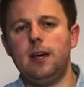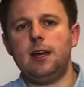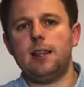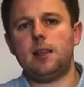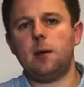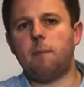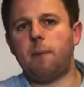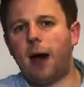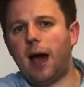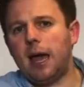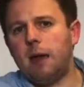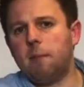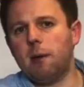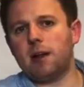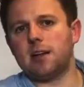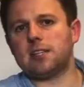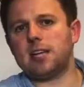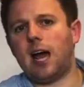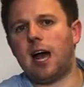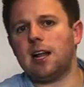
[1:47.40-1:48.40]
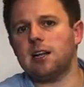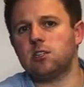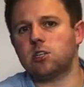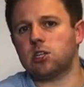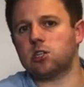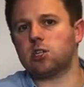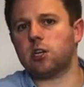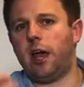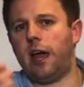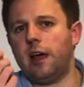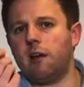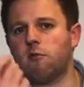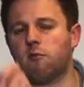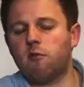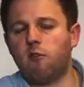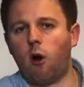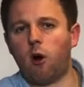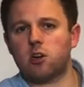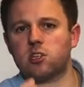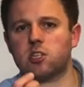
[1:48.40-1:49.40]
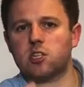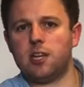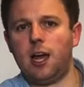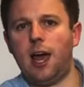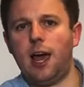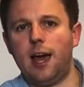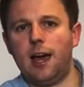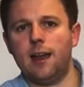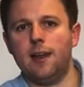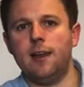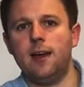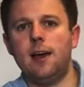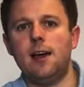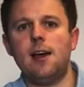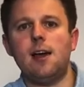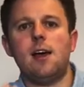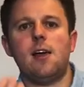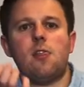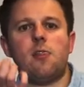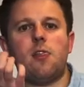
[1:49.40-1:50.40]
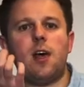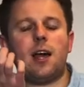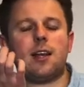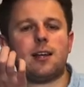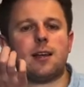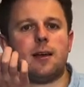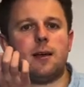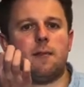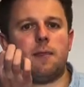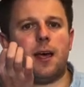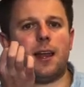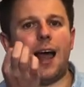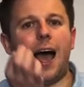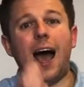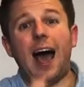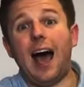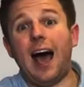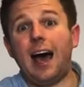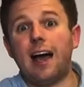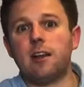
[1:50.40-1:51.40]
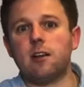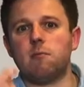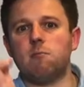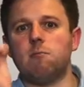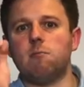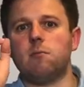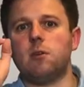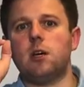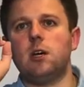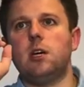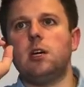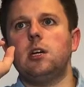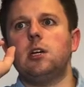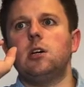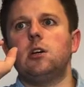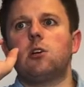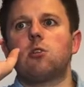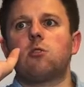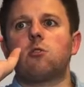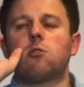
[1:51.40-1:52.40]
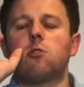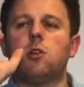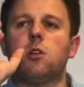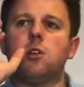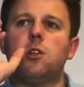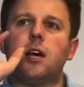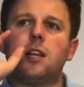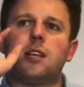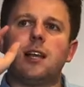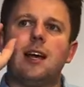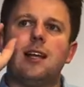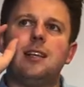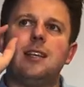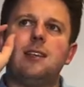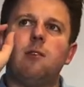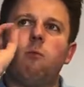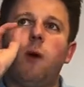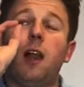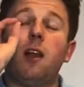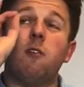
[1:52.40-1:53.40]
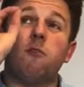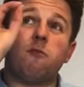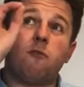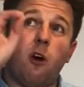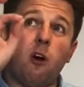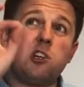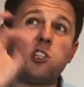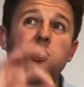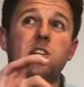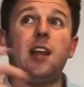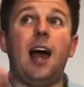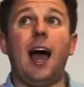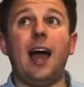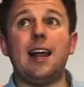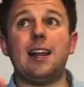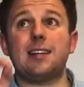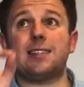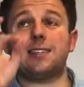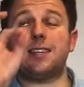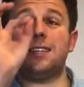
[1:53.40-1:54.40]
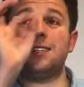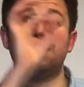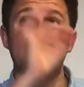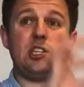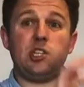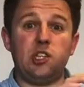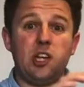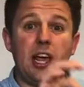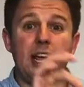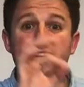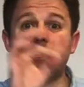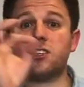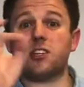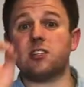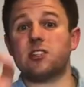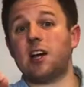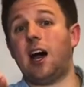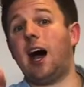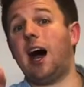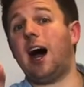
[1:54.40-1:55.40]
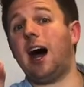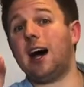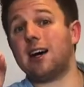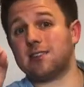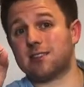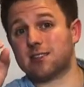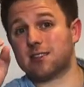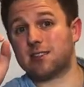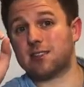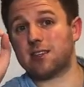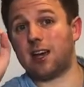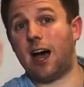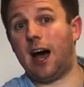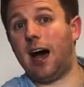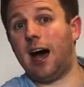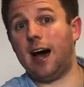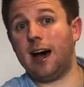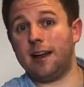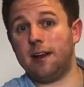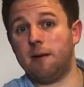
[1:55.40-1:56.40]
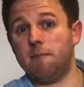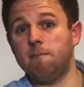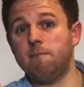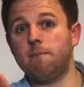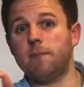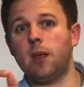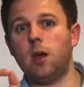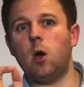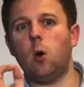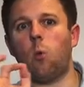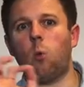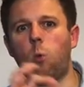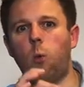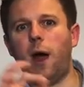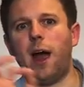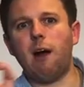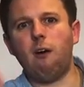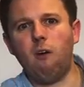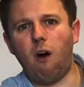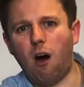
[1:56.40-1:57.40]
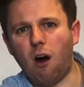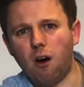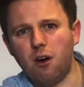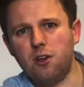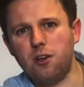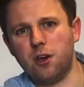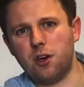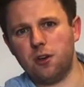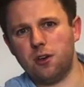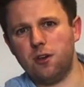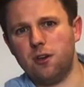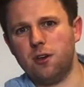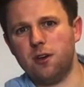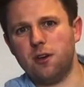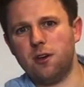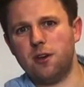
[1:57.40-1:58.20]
The Bible tells us in verse 10 that, that Adam, that well, in verse 9 it says that Jesus asks Adam, Where are you?